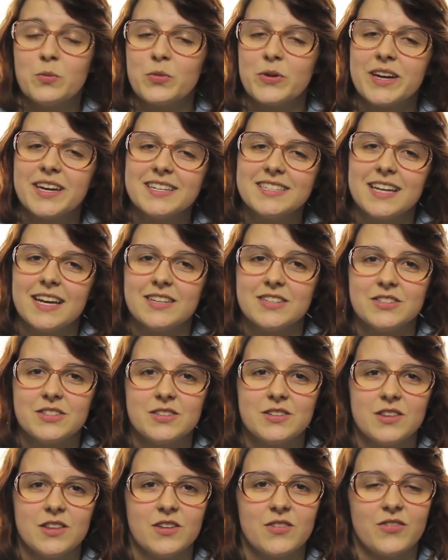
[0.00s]
Bring
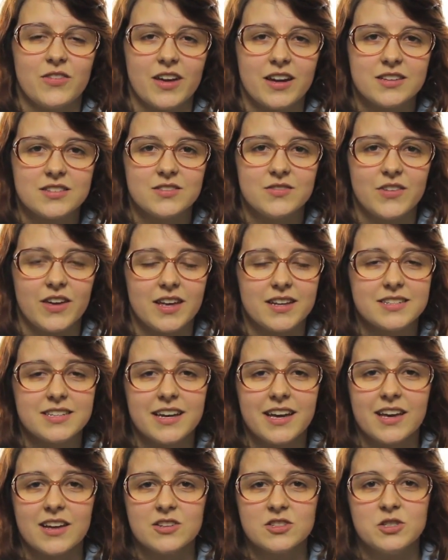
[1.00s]
attention to the effects of
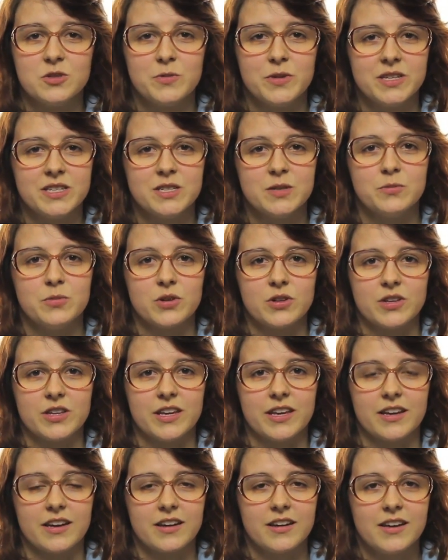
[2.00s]
anti-LGBT
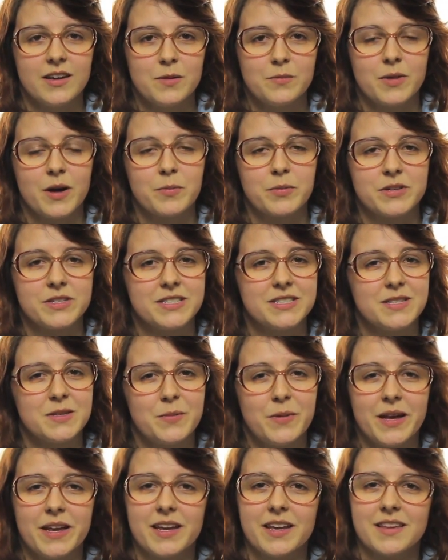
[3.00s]
bullying by
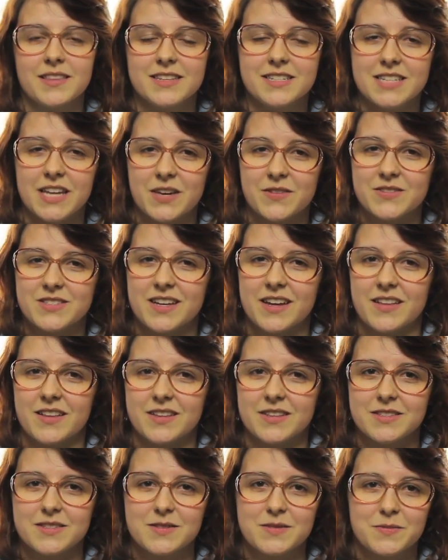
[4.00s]
participating in the Day of
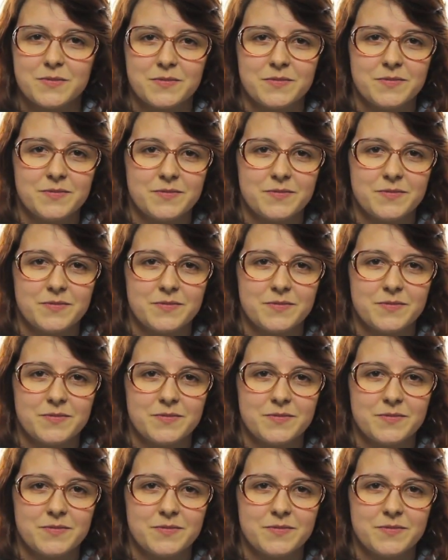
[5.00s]
Silence.